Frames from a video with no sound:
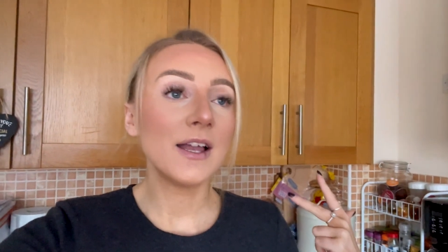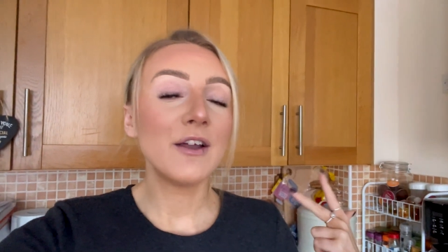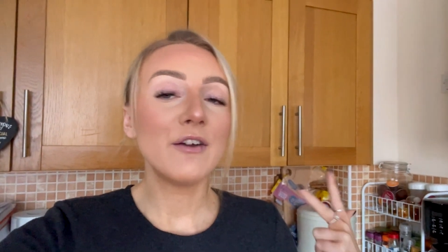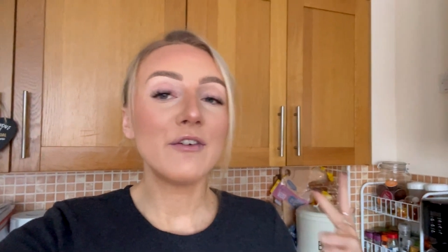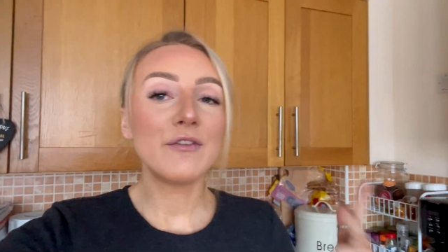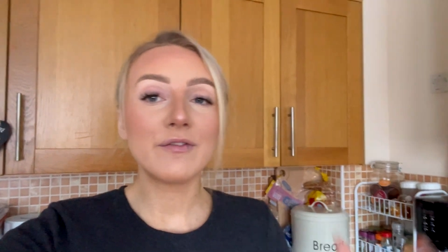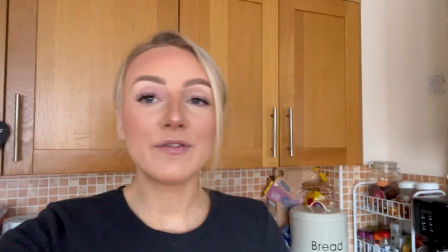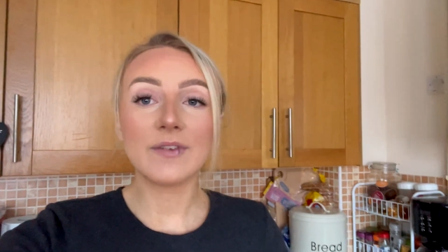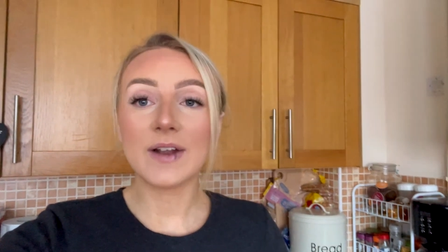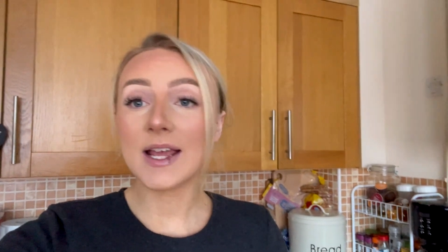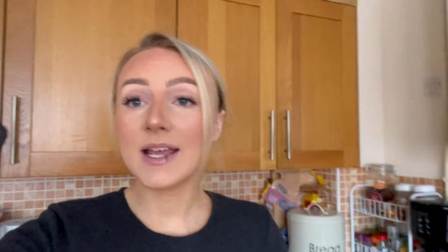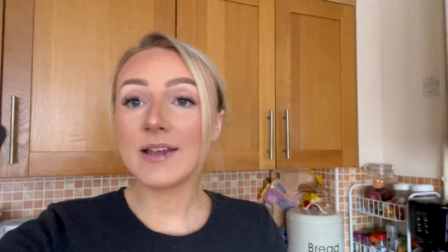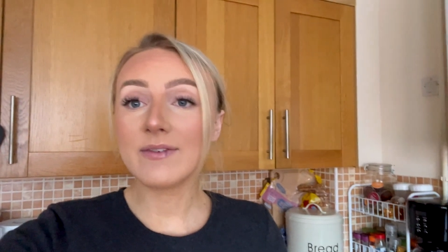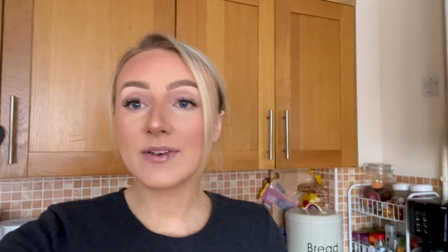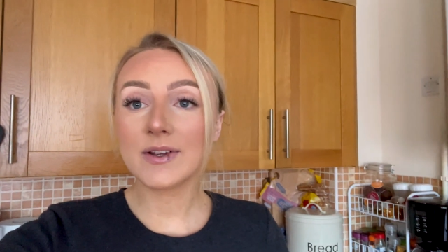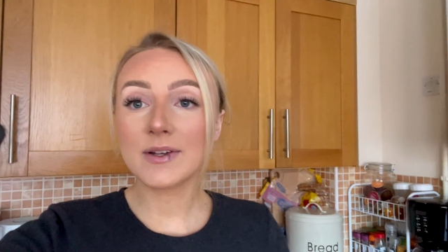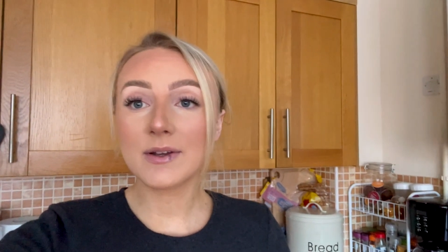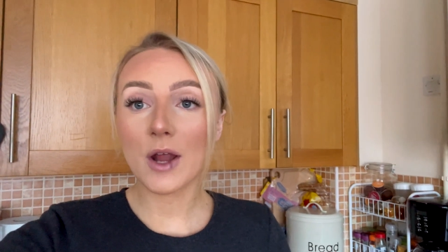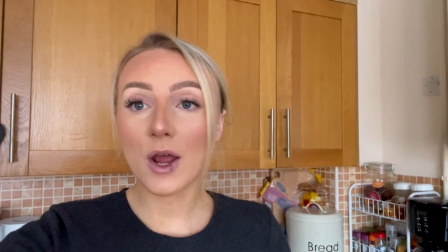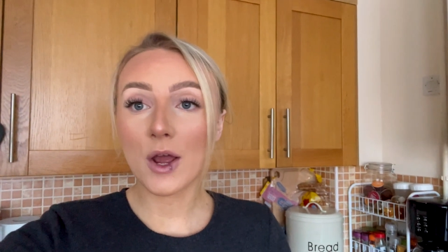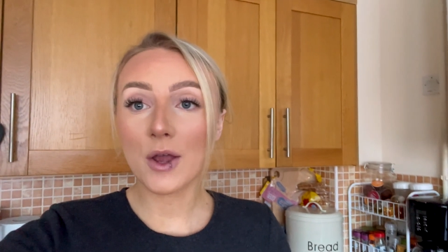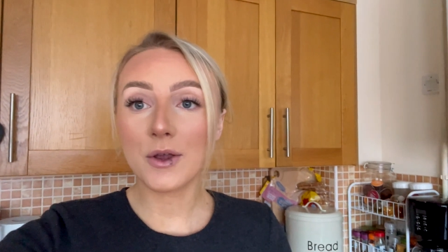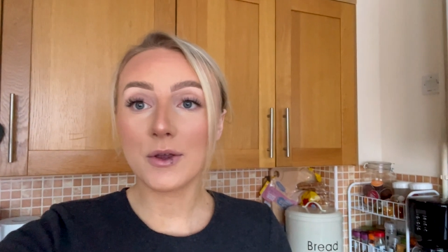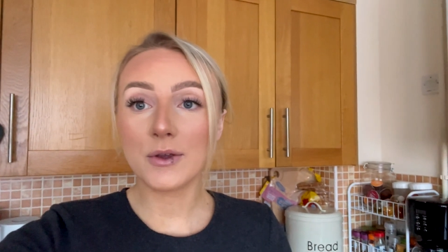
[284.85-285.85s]

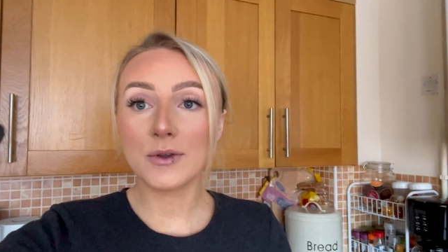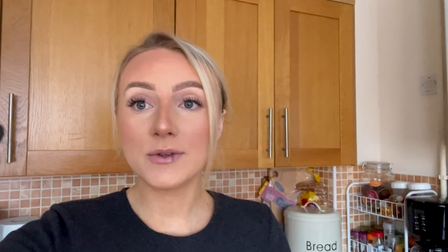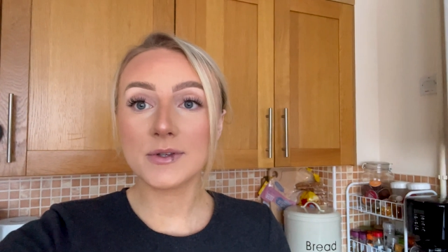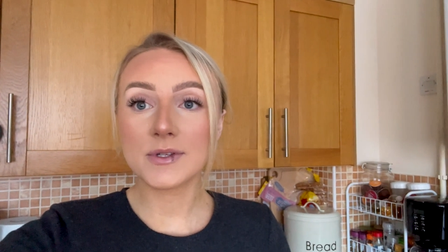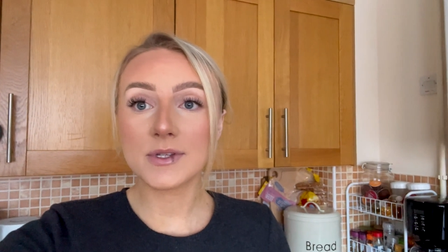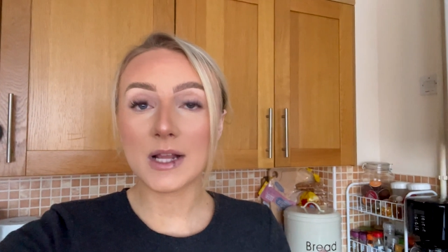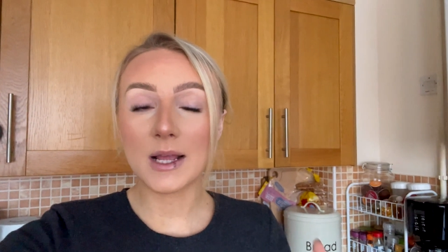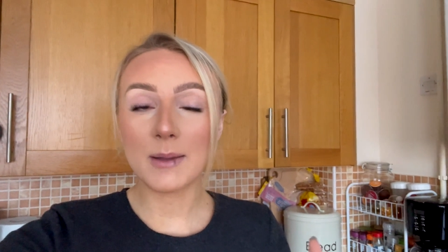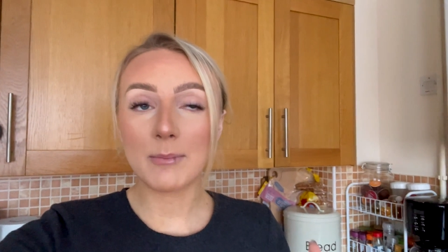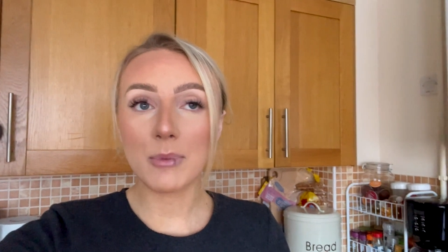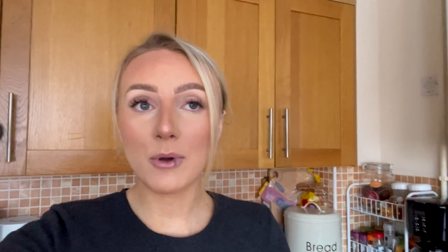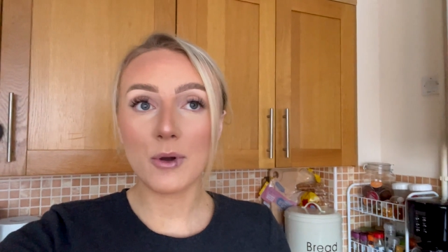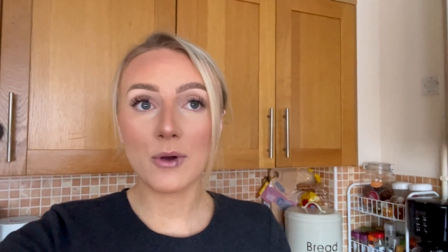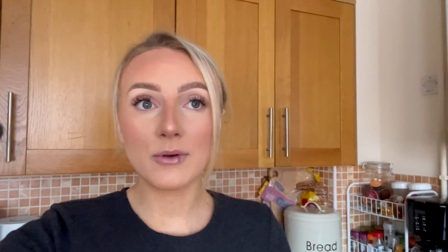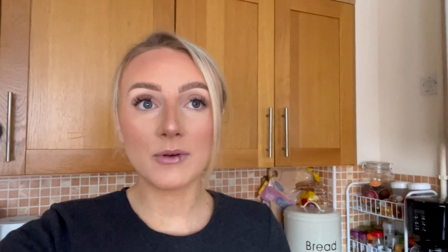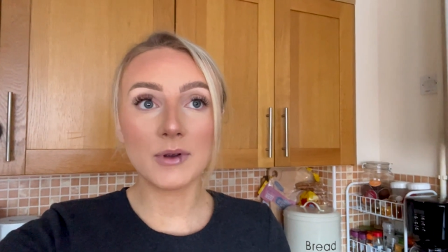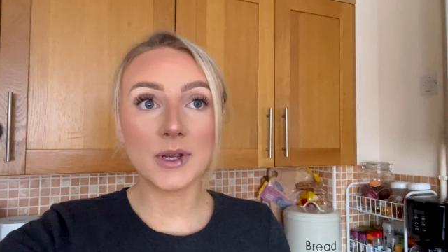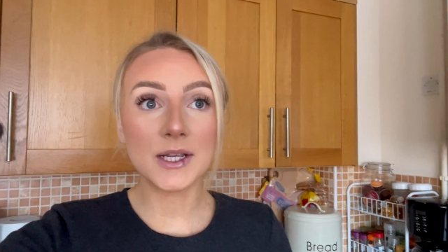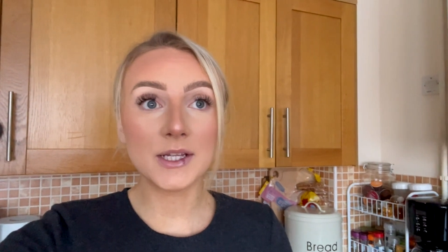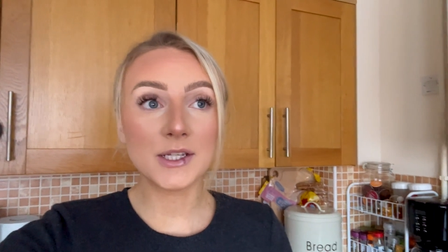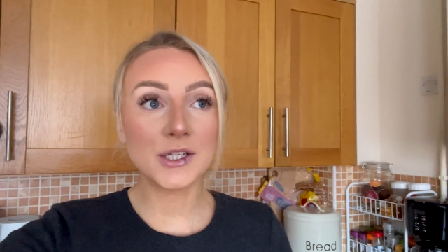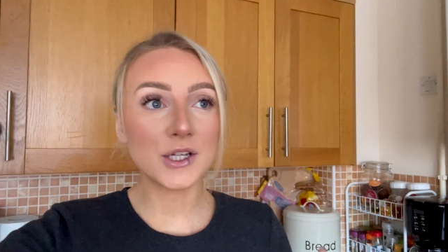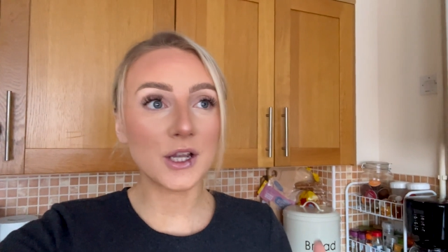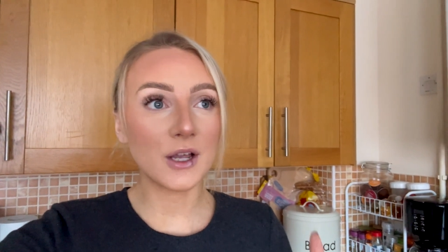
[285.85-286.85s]
flavoured oats like porridge.